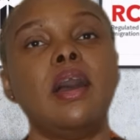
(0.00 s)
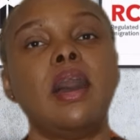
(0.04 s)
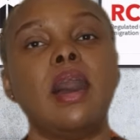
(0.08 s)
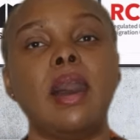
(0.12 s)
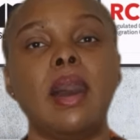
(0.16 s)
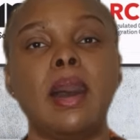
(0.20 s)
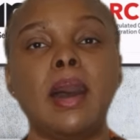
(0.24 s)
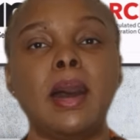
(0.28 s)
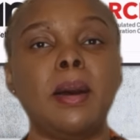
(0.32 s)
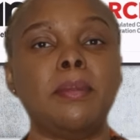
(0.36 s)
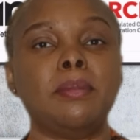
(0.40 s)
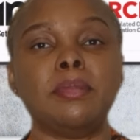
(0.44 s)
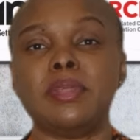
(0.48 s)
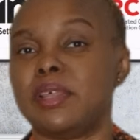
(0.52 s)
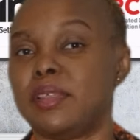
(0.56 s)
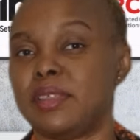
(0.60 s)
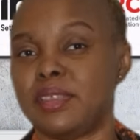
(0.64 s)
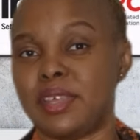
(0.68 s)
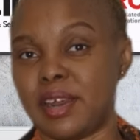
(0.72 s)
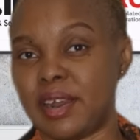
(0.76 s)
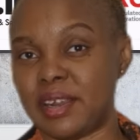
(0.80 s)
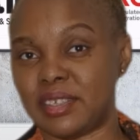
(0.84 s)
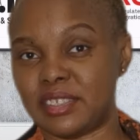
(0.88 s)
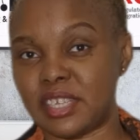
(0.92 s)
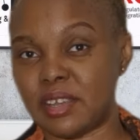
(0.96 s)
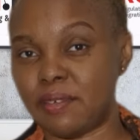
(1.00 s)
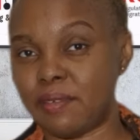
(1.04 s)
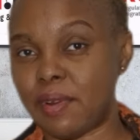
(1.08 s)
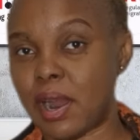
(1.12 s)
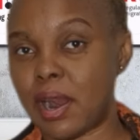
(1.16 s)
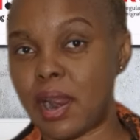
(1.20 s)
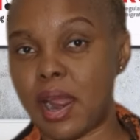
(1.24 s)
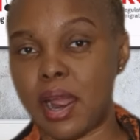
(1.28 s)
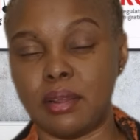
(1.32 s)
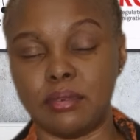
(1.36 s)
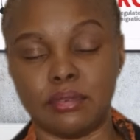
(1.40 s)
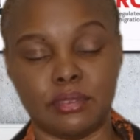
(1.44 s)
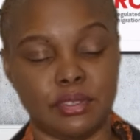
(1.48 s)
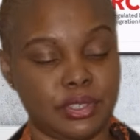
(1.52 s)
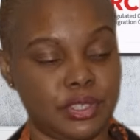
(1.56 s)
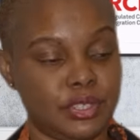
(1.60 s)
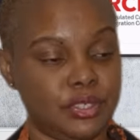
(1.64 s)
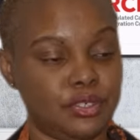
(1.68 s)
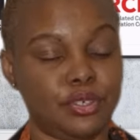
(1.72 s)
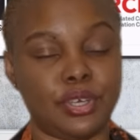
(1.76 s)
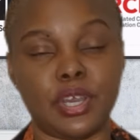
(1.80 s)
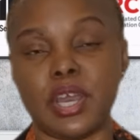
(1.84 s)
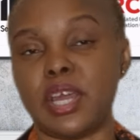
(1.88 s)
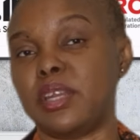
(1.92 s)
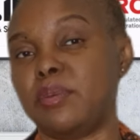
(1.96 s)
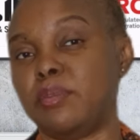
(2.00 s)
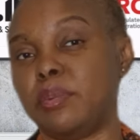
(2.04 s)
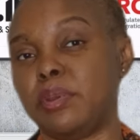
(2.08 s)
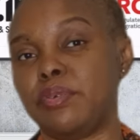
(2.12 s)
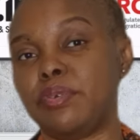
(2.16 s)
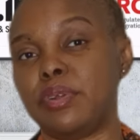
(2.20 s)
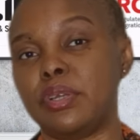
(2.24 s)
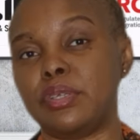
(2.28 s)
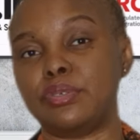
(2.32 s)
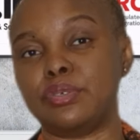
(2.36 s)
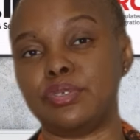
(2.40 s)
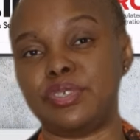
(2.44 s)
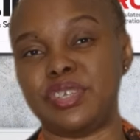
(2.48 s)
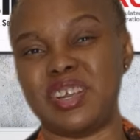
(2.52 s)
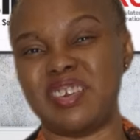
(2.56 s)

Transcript: Um, there are several countries you can immigrate to.